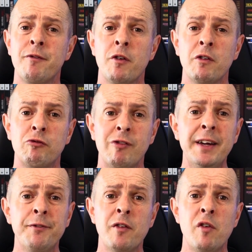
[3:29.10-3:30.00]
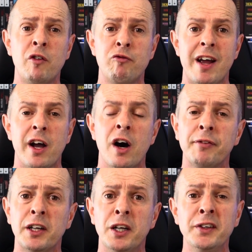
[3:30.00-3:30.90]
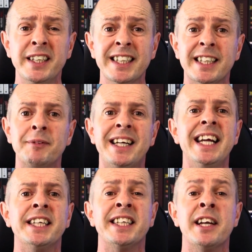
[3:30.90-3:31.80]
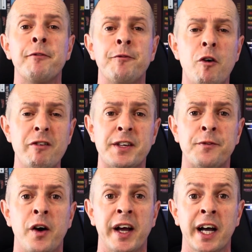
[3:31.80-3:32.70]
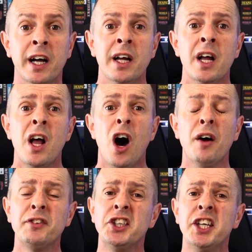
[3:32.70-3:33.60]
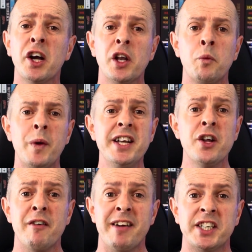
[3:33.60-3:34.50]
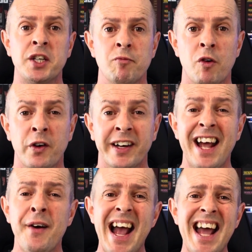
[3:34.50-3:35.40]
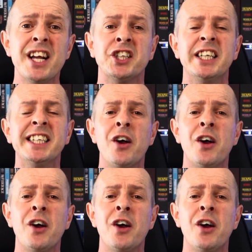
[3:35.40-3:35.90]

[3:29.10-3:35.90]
from grief and regret after losing some kids in a forest fire after she got the wind direction wrong. Now Hannah, she's